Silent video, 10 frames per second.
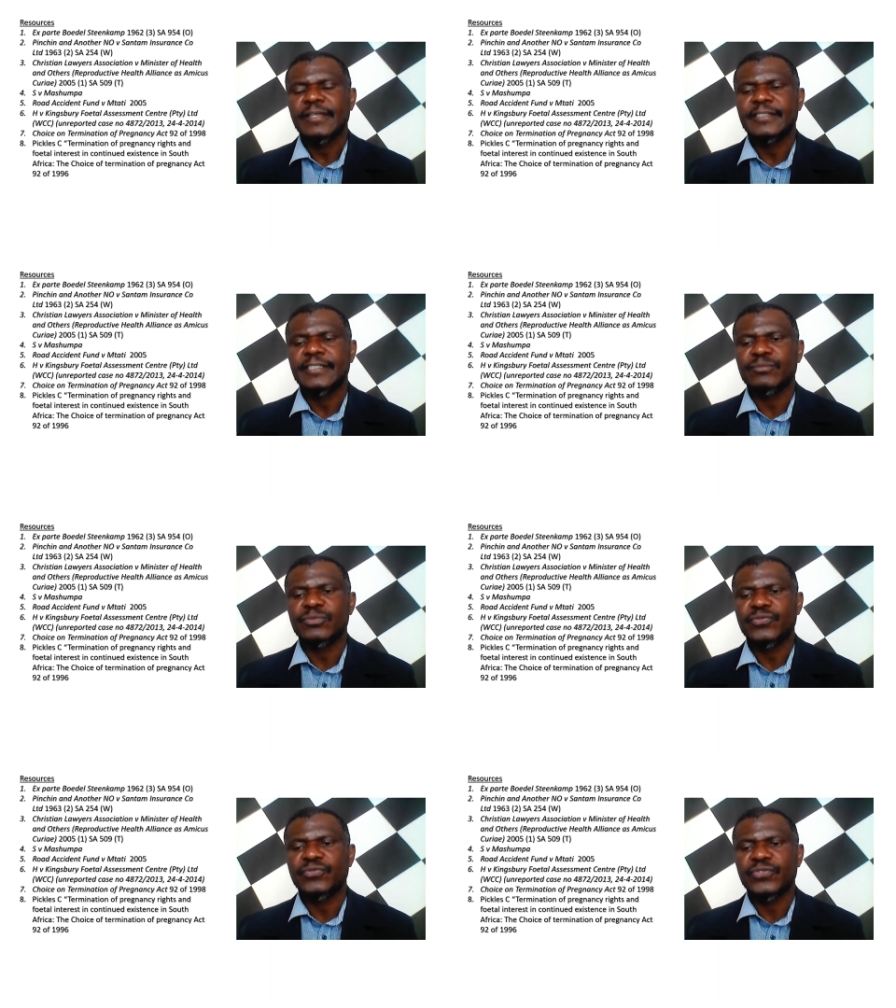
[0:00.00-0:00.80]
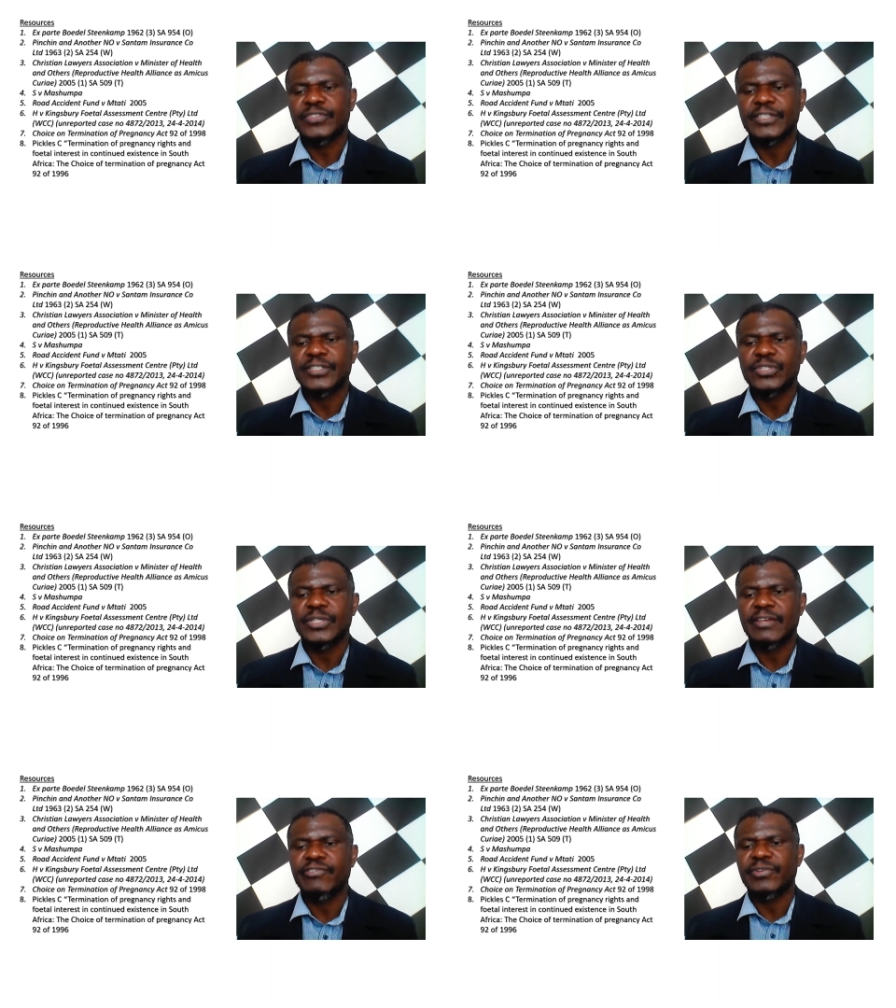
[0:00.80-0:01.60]
in terms of
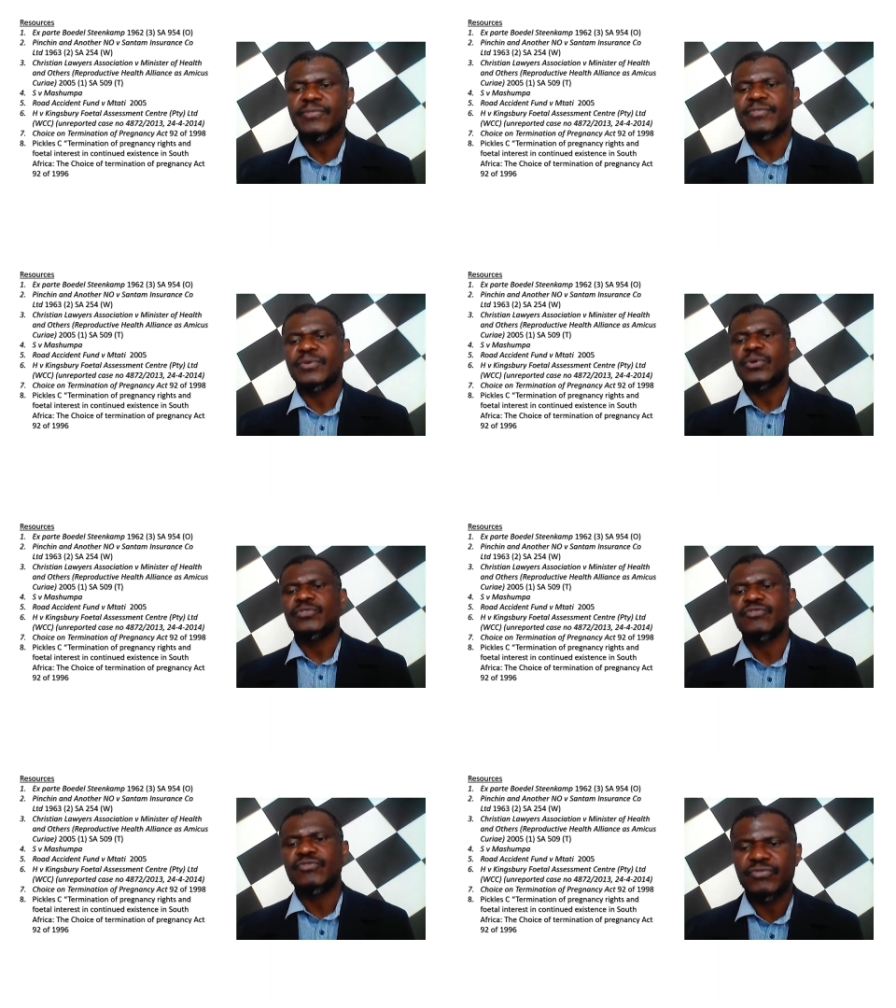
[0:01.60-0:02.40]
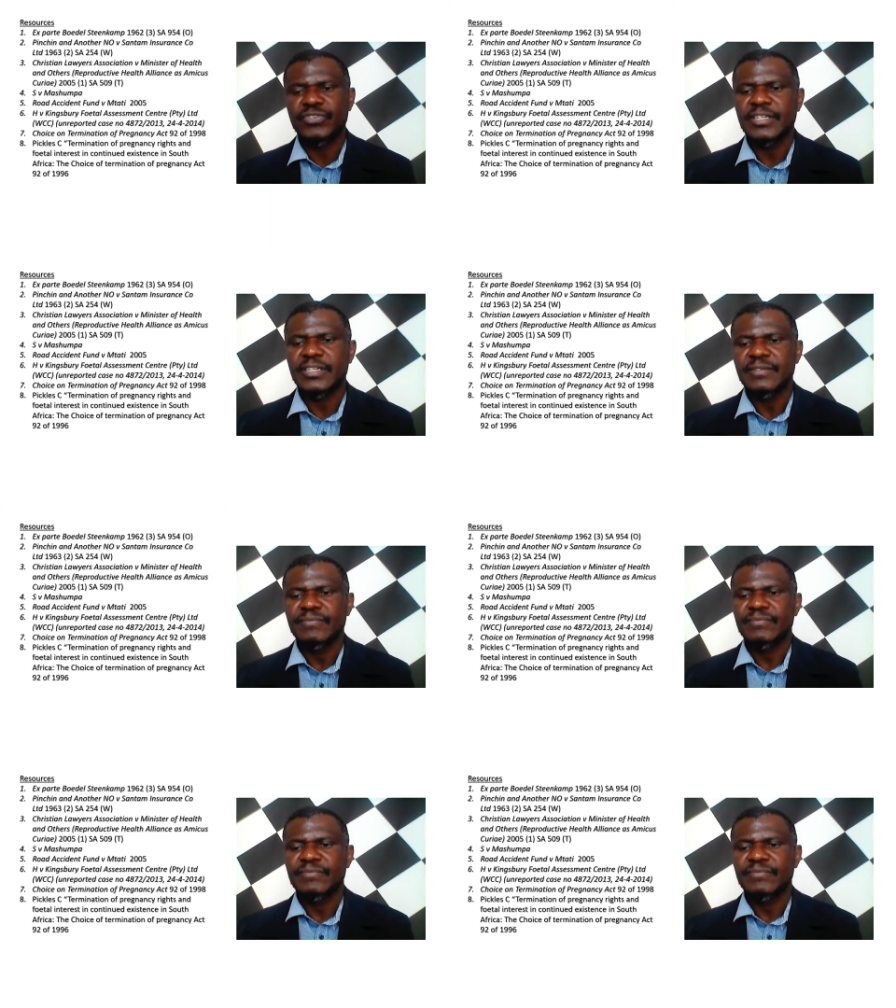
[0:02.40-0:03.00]
Section 11 of the Constitution,